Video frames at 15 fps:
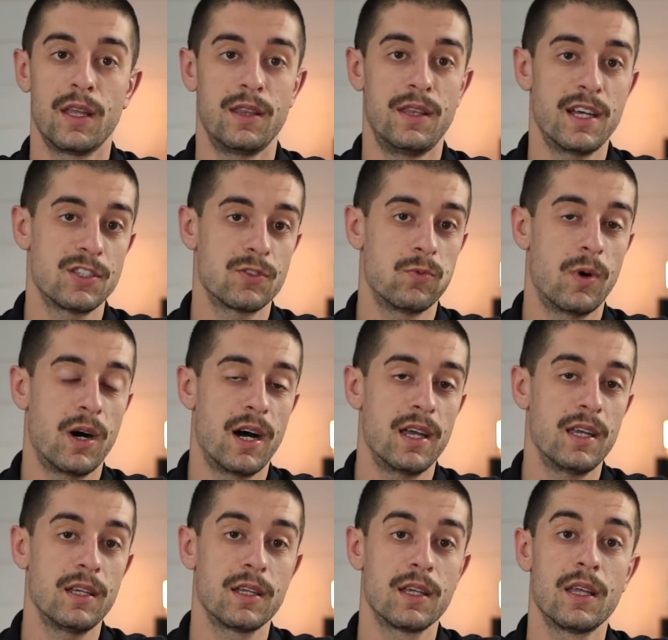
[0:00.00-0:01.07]
That's
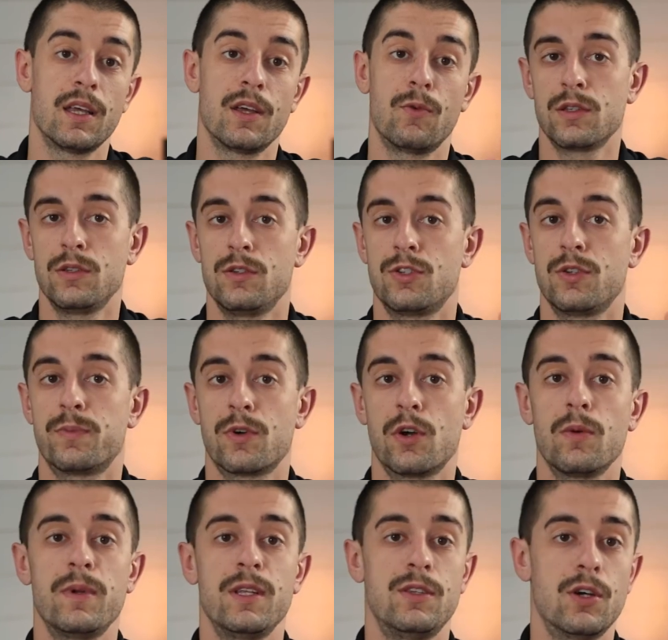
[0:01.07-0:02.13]
why you should
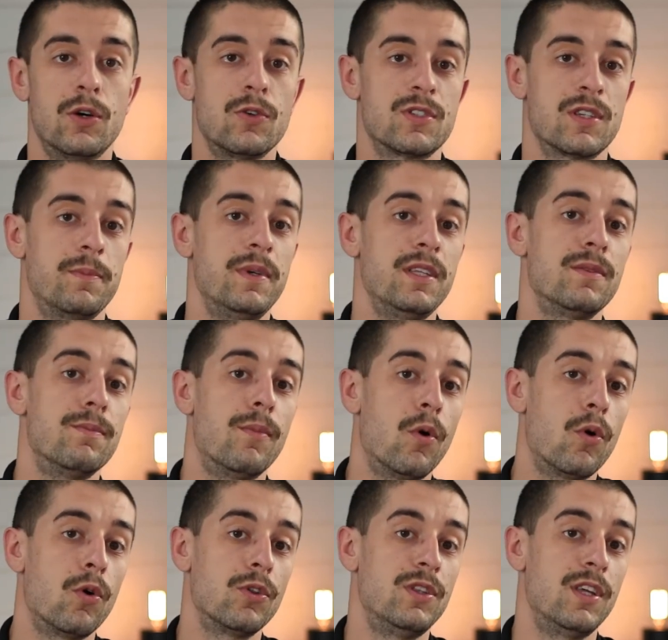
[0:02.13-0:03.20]
probably dose a bit
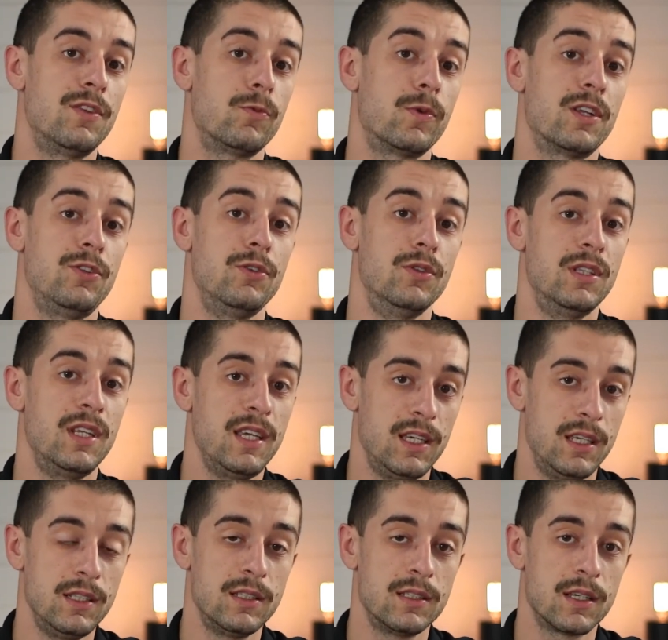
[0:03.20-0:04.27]
more than what you
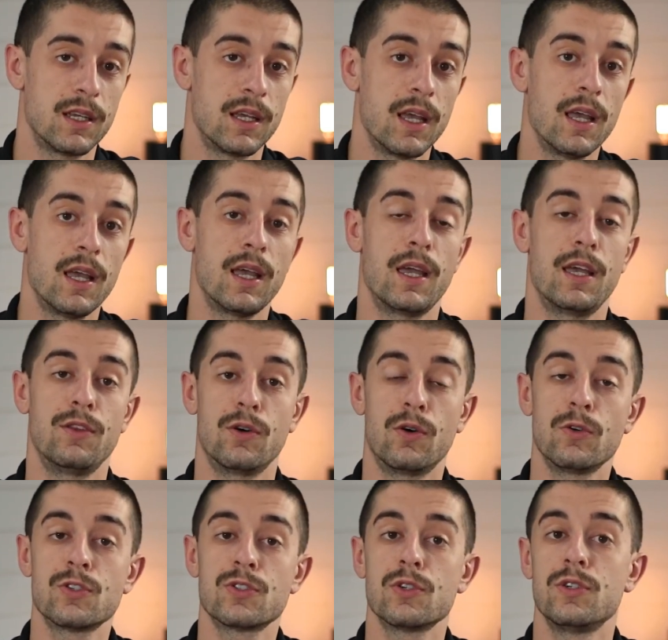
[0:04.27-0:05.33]
need, and
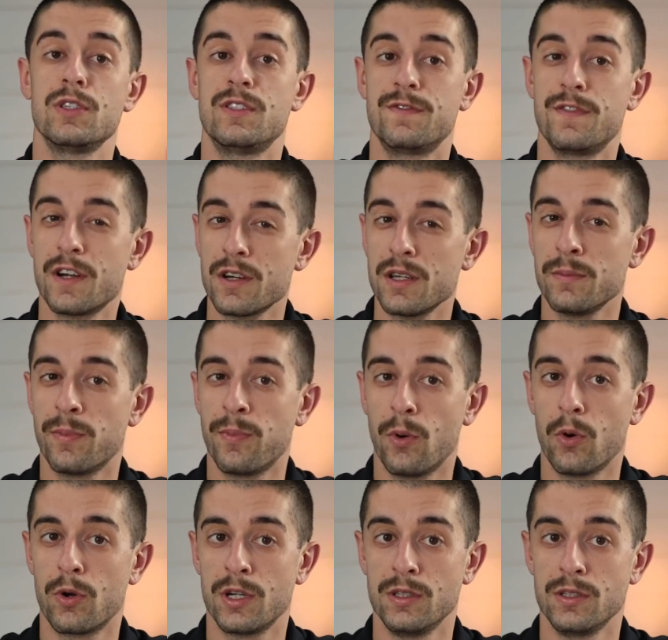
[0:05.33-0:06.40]
also it's very
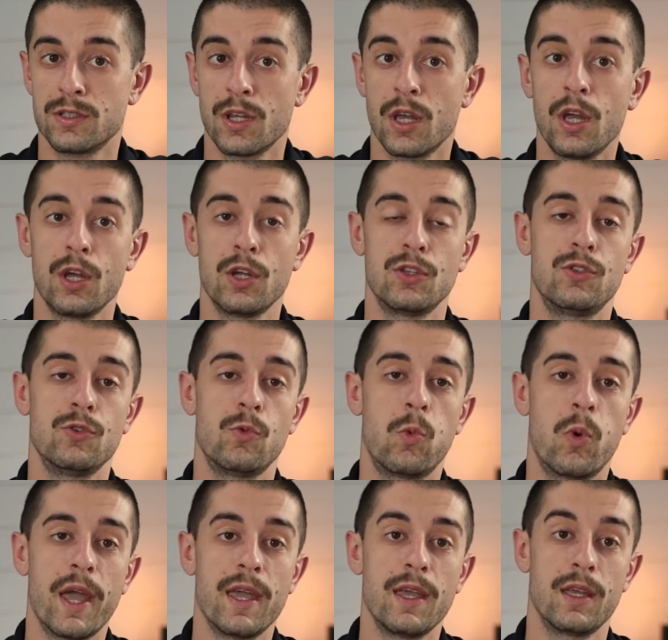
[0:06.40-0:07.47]
important to
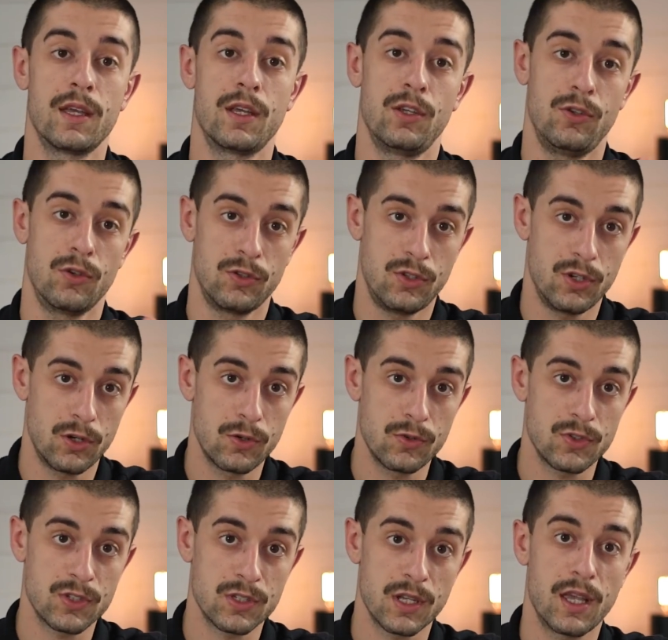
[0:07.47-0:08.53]
weigh your
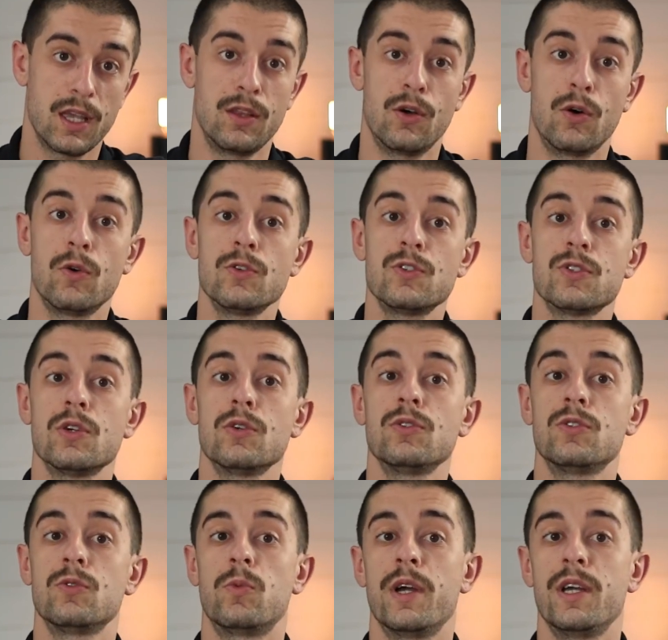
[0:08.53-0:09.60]
dose and also
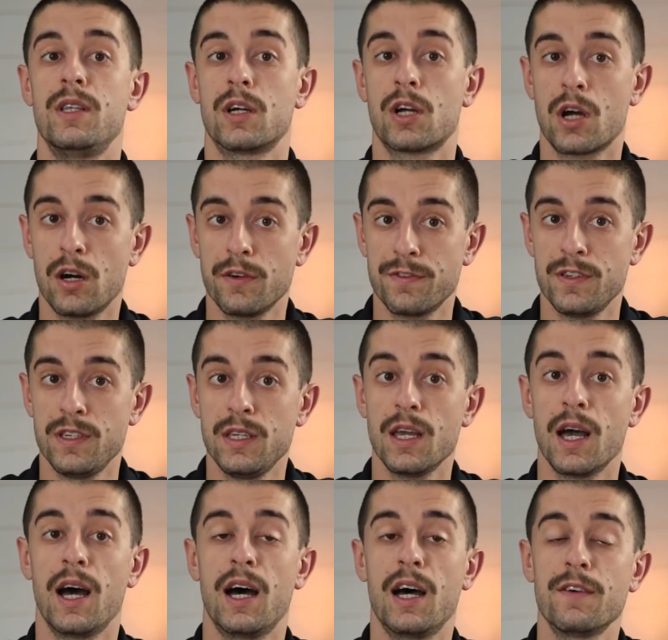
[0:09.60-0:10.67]
to weigh the coffee
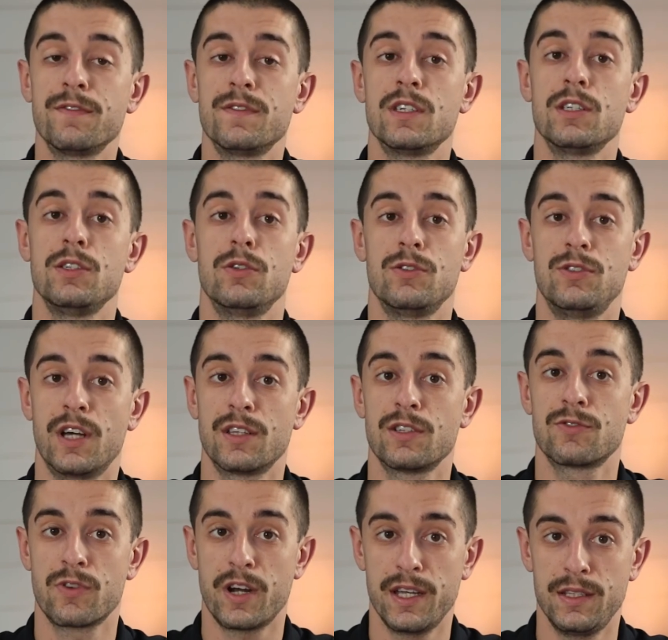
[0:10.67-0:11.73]
after you're done
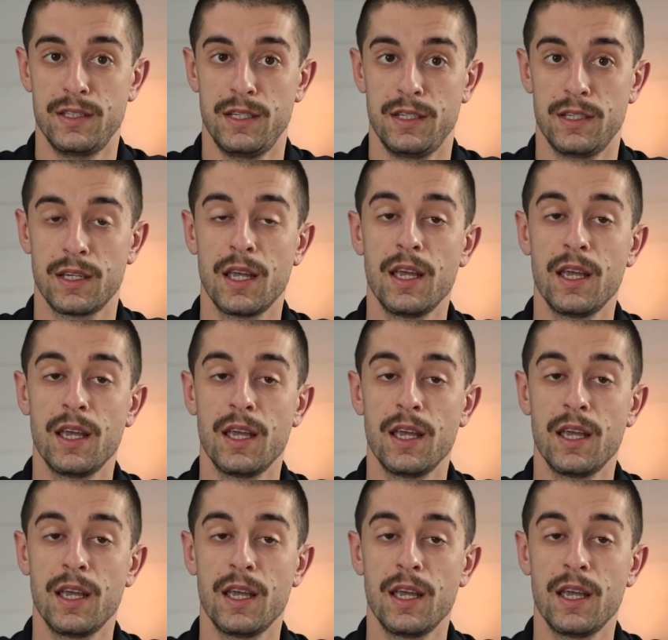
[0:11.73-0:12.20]
grinding.